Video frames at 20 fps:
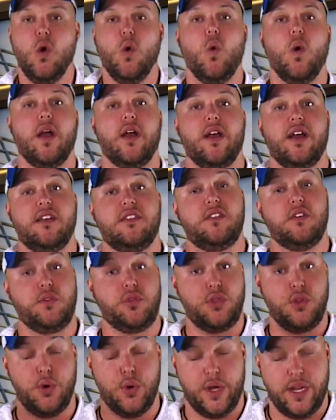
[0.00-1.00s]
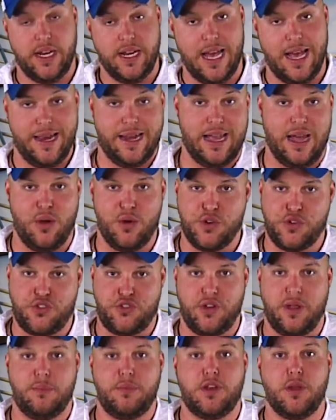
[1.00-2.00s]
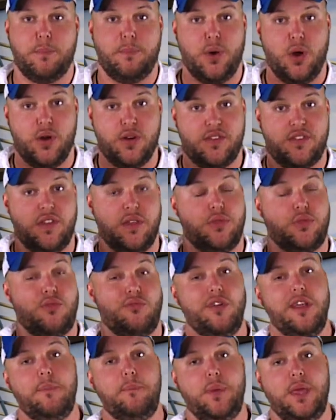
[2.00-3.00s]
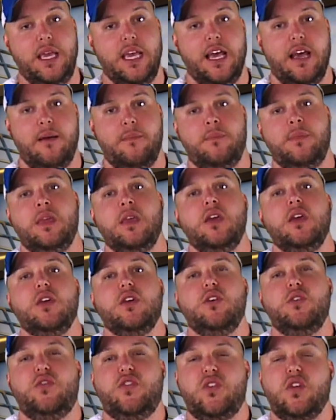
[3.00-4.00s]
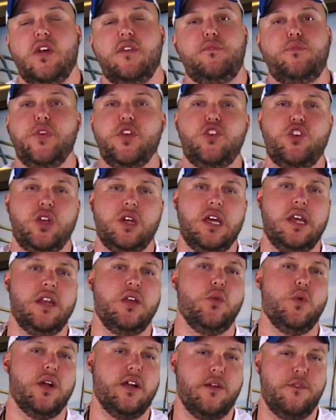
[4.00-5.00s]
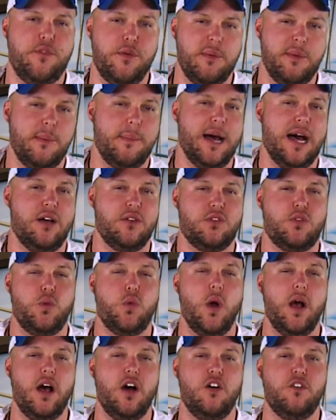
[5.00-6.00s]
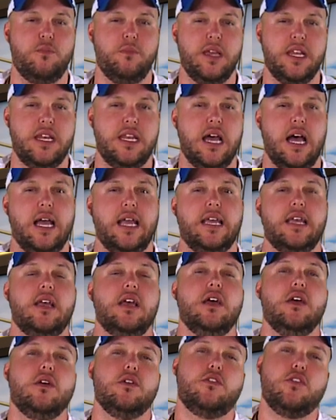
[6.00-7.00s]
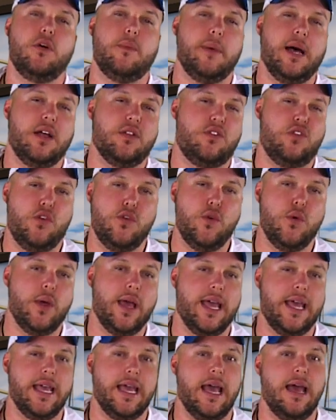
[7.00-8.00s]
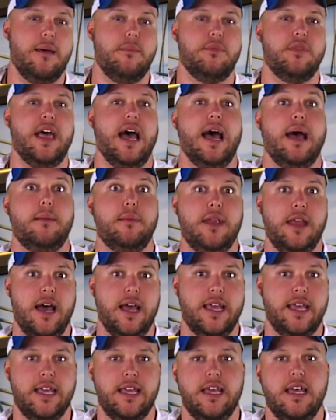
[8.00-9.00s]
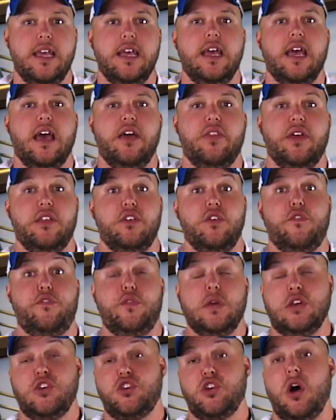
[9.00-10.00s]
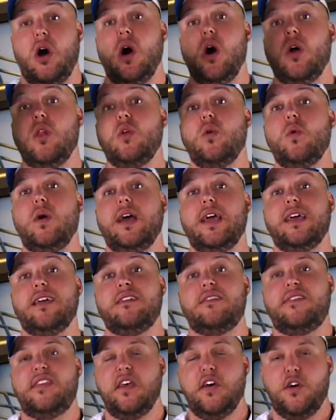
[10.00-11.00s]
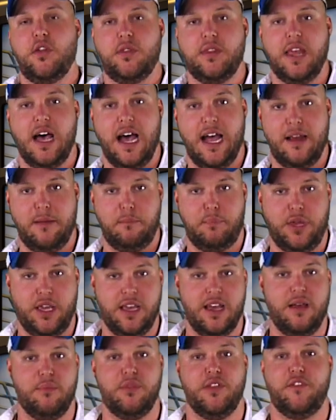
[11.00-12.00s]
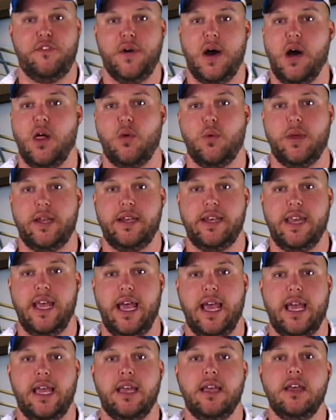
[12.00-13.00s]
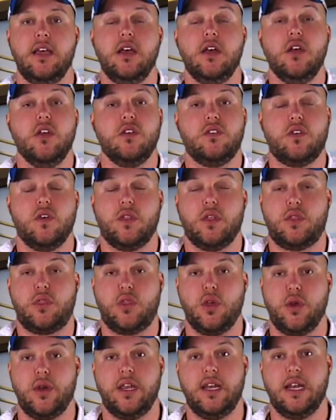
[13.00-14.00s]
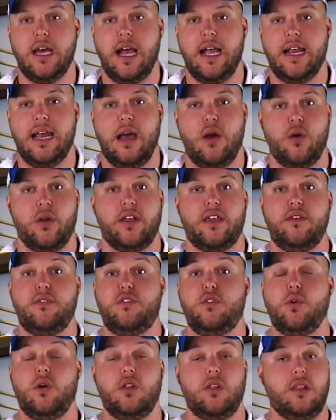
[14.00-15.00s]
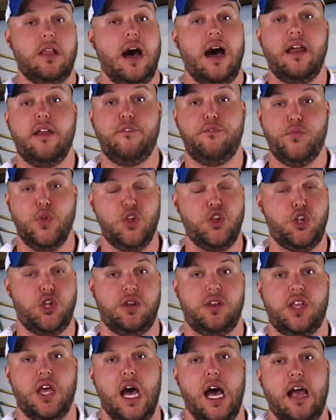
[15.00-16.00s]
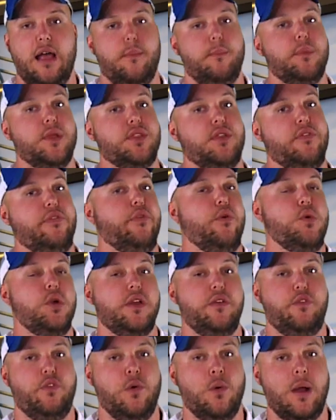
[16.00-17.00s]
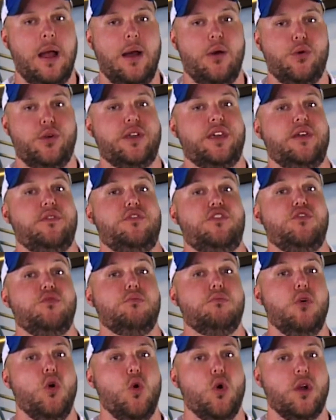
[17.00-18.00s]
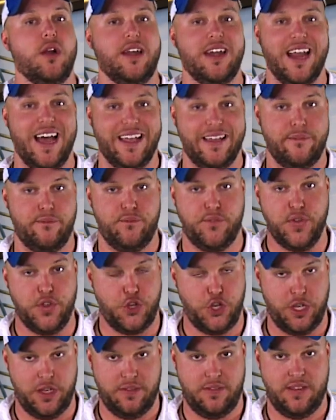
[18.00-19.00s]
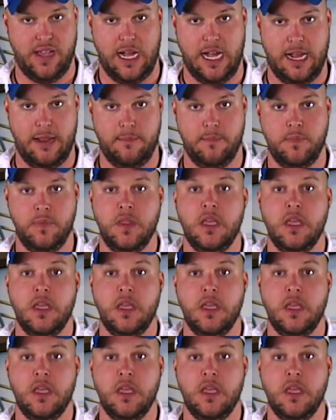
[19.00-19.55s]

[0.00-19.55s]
Whereas a 39 hour trip departs at 3 p.m. You start fishing anywhere from about 12 midnight to about 2 a.m. that night, and then you fish all the way until 9 p.m. the following day. So the 39 hour gives you a lot of fishing time, but the 44 hour gives you more night fishing time.